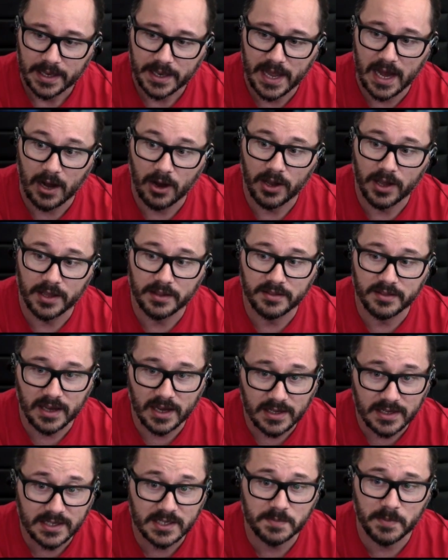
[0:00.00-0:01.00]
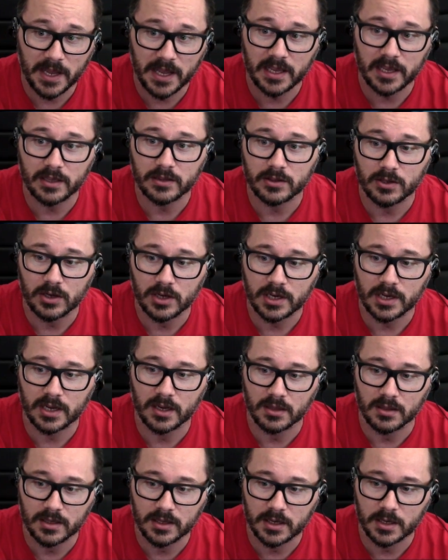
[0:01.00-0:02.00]
Now, it does make it look
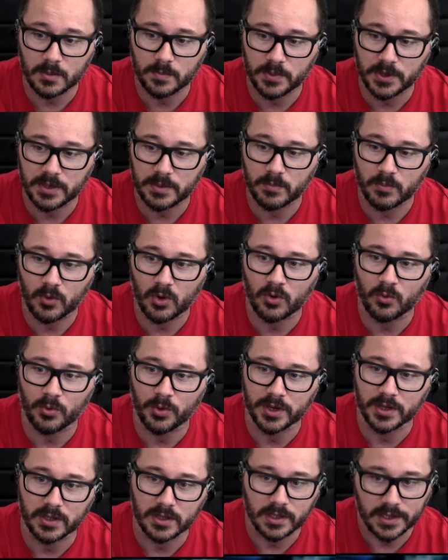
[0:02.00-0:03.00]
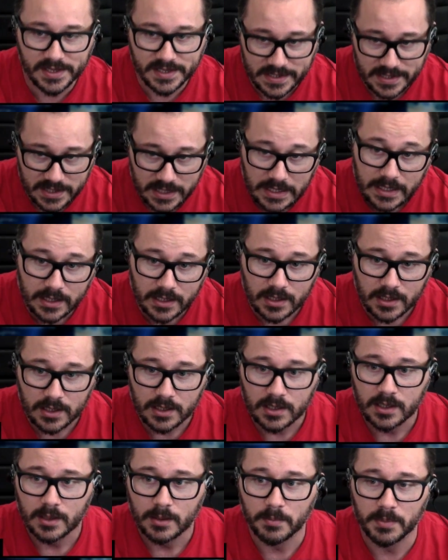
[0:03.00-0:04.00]
a little bit more realistic,
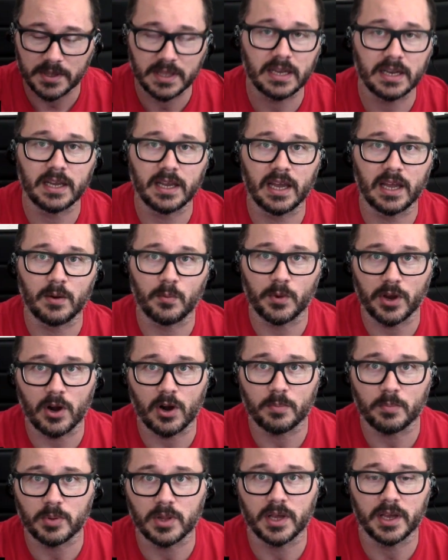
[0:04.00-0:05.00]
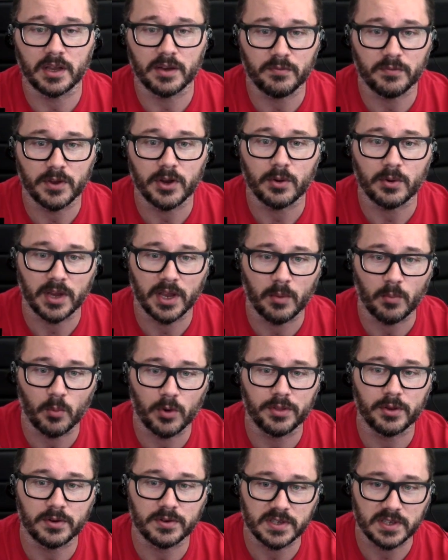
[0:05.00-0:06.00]
but then again, we are playing a video game
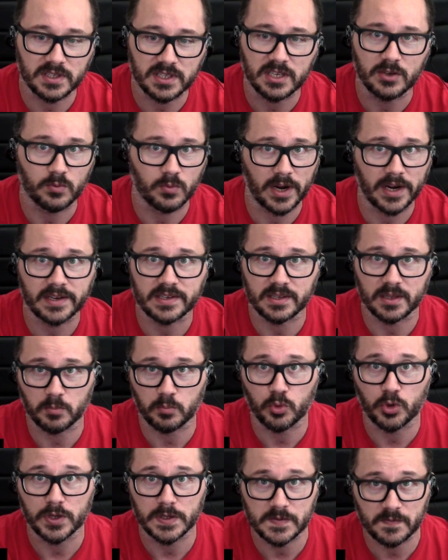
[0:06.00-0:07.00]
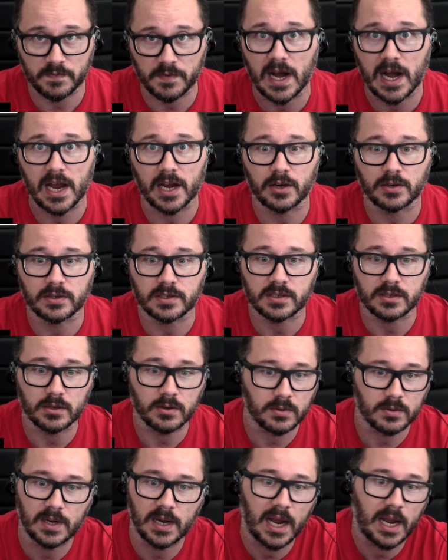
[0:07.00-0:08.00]
where there's a T-Rex that breathes fire,
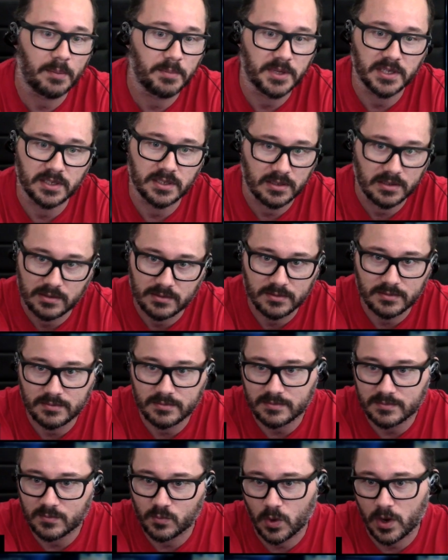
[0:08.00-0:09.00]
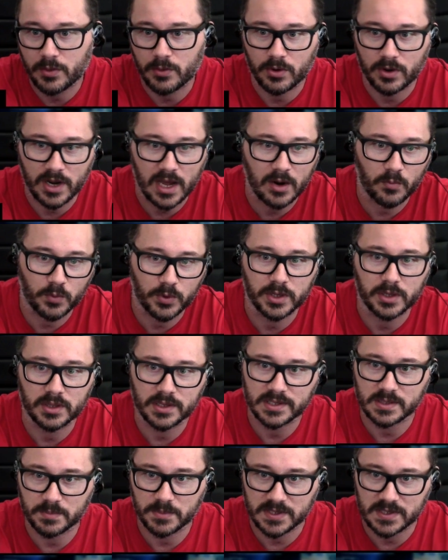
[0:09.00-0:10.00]
so, I mean, whether or not
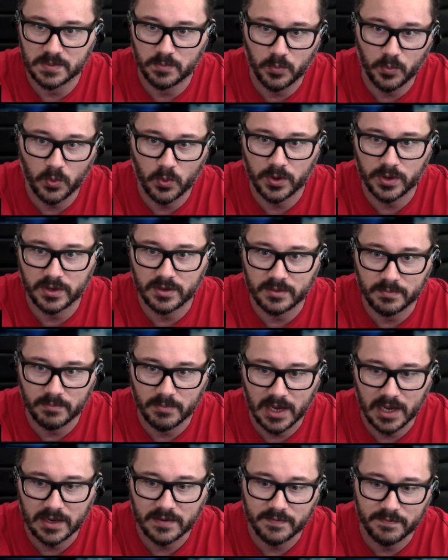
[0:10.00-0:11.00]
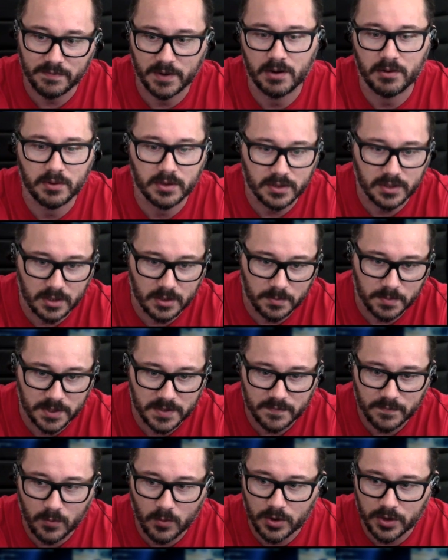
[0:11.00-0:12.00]
realism is important might vary a little
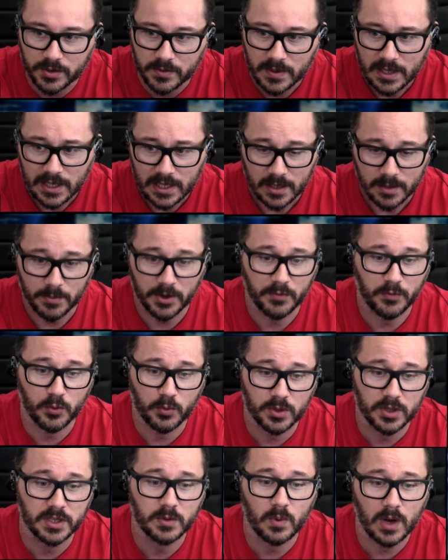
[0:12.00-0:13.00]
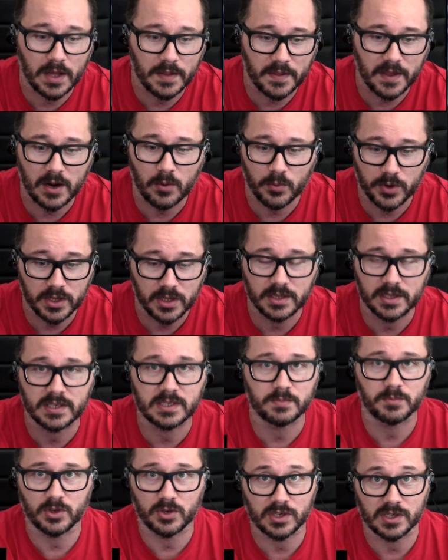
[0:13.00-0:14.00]
bit for you. But if you really want that
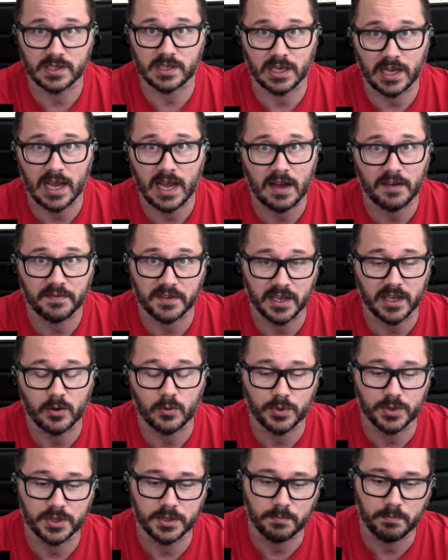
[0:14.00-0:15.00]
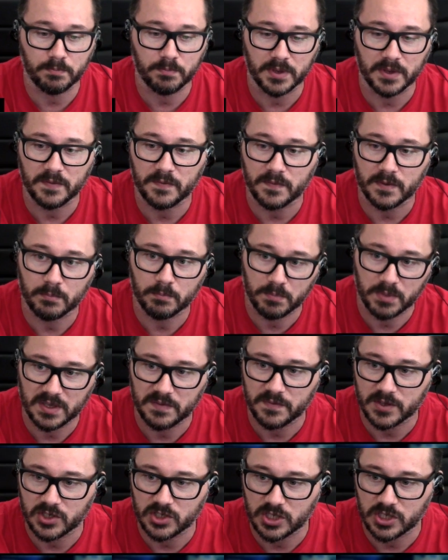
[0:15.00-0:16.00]
realism, you're just going to have to get a really beefy
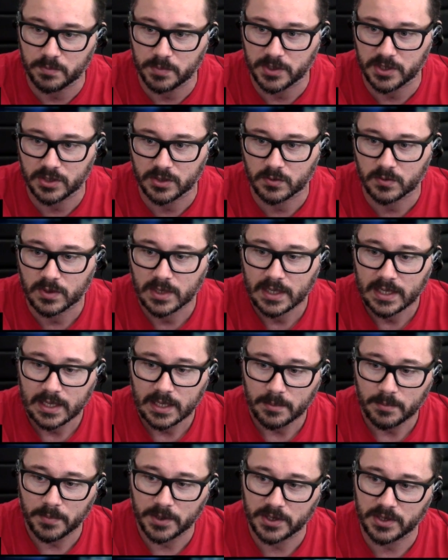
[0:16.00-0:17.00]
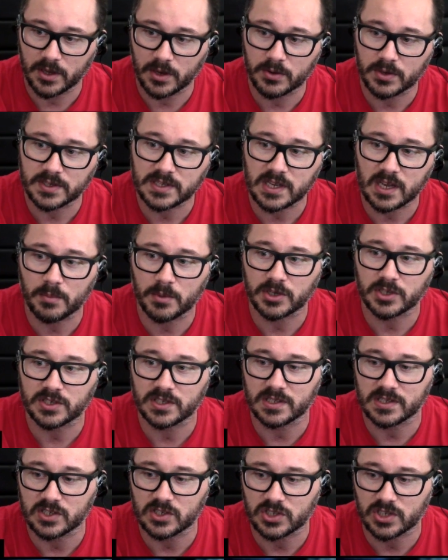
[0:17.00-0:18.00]
GPU. But notice how much
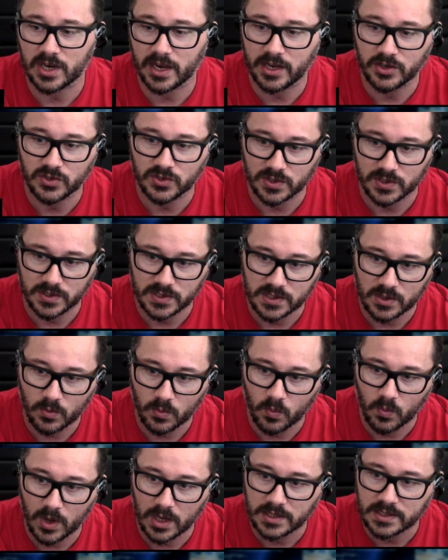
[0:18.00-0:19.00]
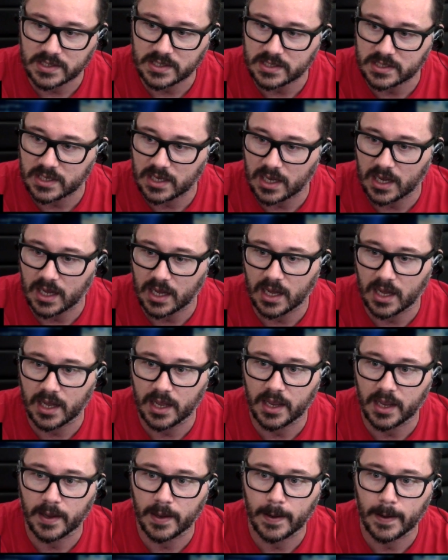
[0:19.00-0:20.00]
this changes once
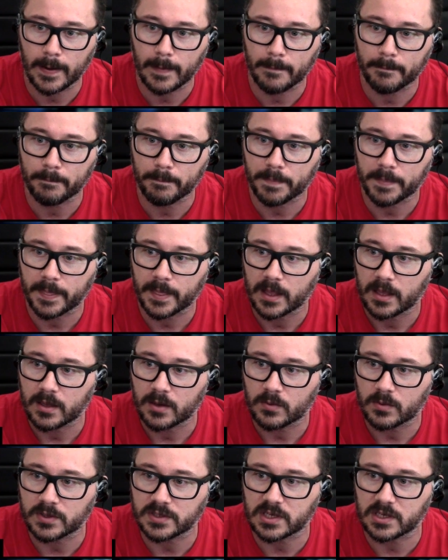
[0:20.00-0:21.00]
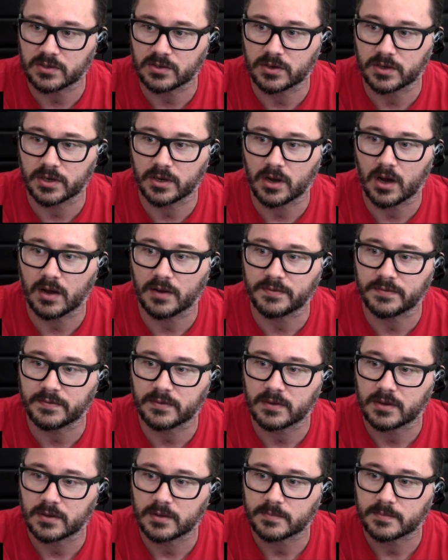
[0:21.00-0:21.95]
I turn it off.